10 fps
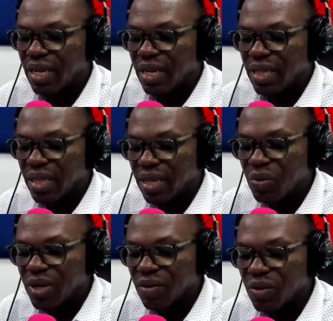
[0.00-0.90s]
Then
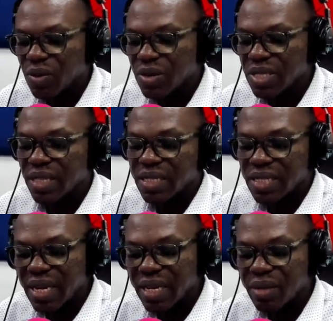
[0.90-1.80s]
we have considered the
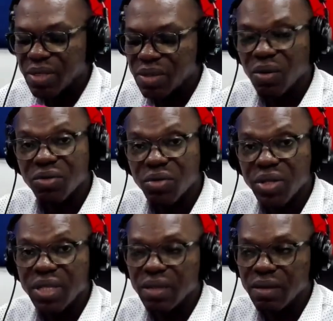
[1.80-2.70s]
types of
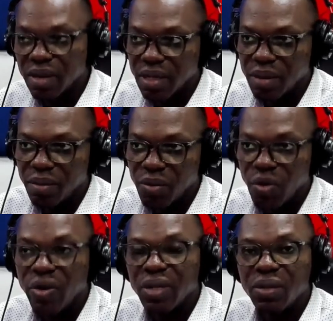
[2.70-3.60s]
reading,
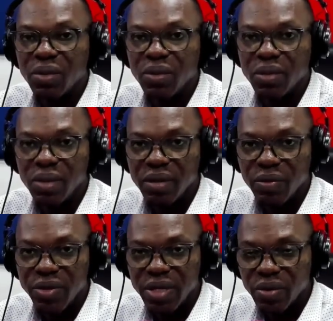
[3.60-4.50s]
oral
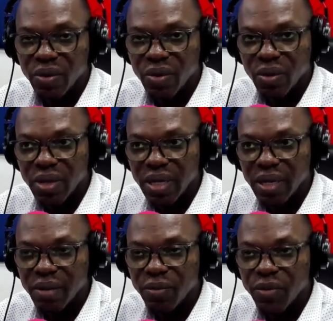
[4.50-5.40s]
reading or
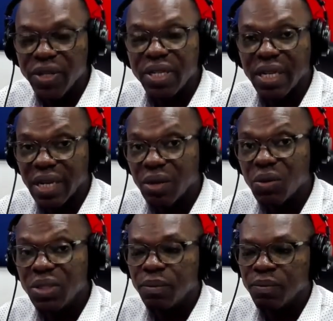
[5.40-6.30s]
reading
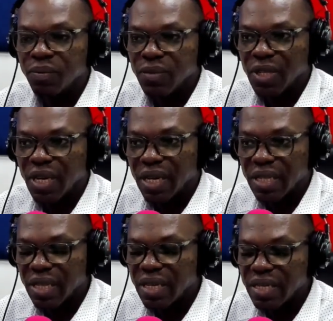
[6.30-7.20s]
aloud,
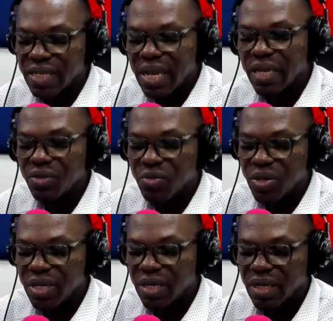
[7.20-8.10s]
and then silent
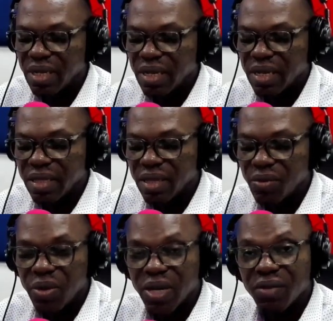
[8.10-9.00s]
reading. Then
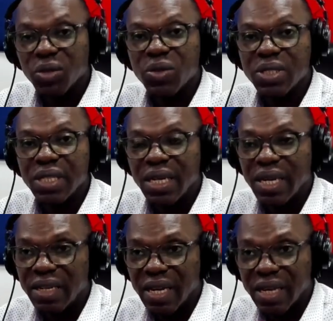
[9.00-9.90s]
we have also seen
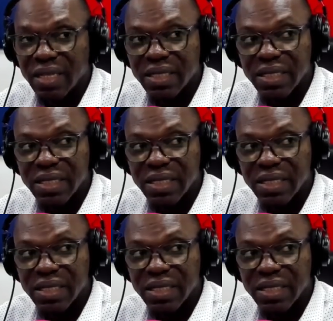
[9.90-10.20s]
that under